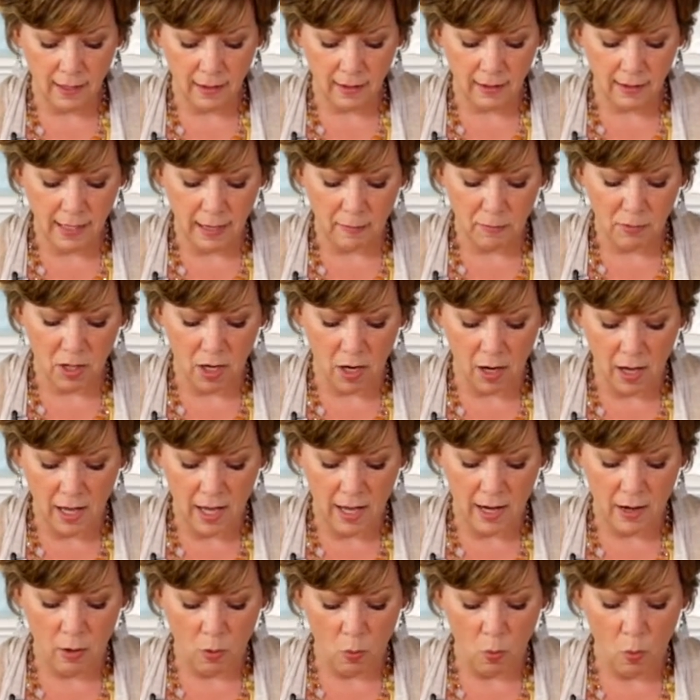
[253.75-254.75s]
except
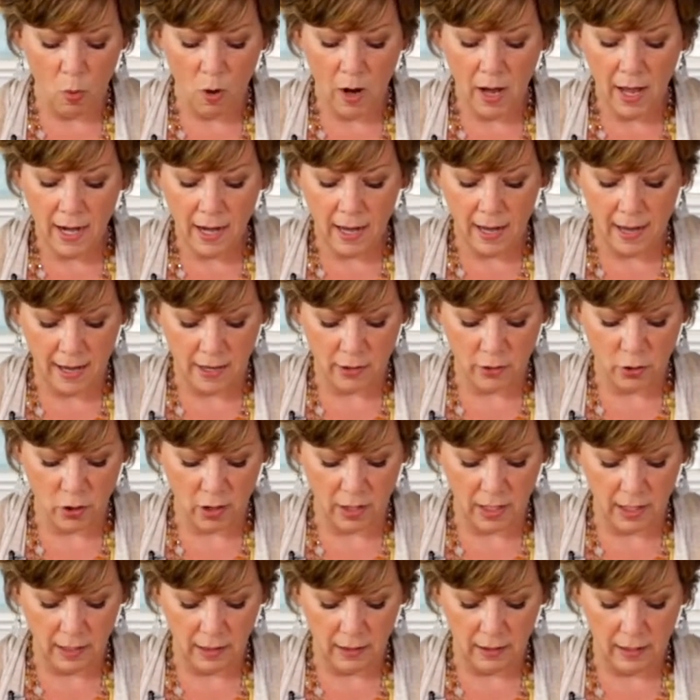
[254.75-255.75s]
on one end
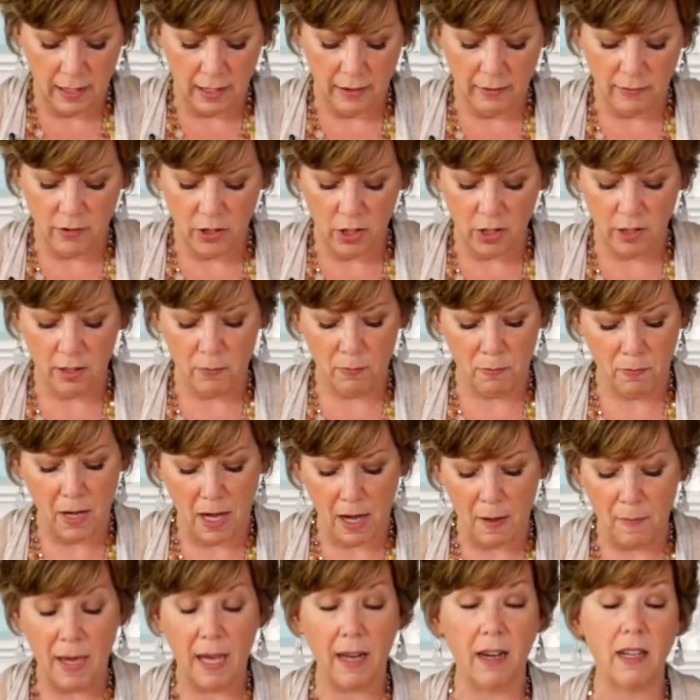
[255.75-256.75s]
you're going to leave just
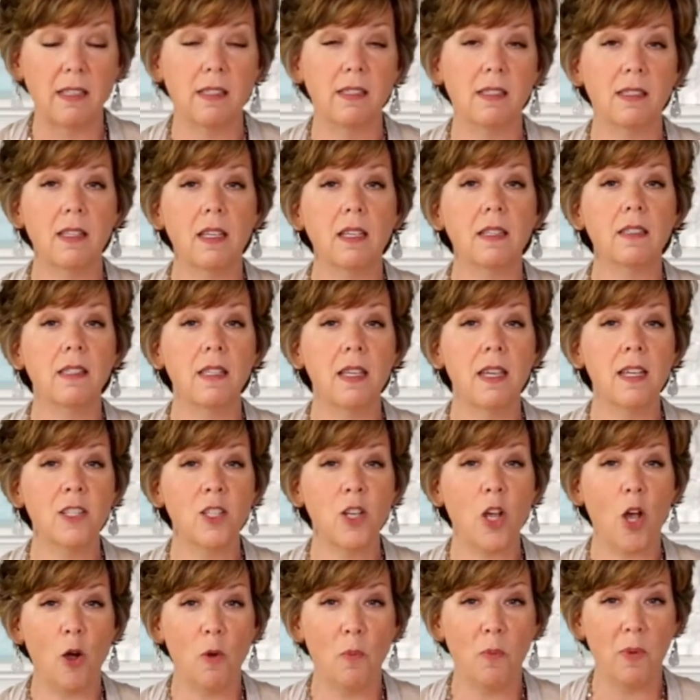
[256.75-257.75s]
about a
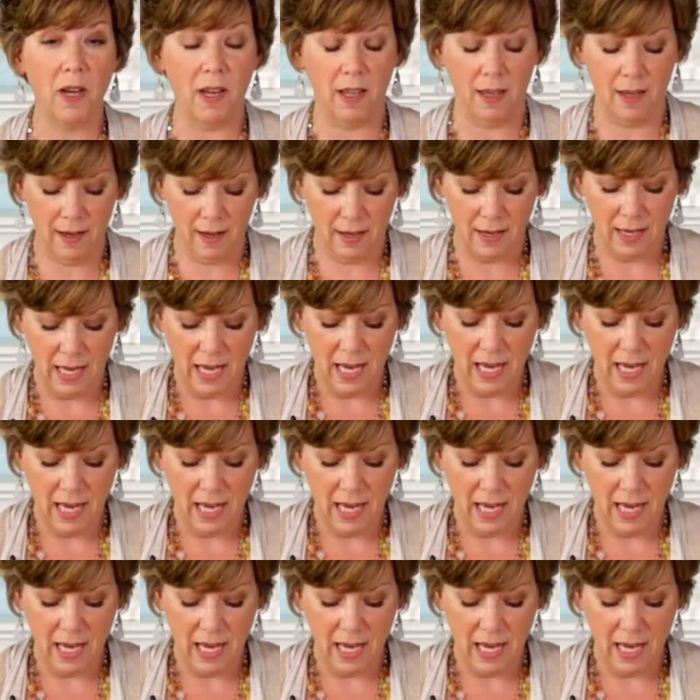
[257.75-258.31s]
6-inch opening.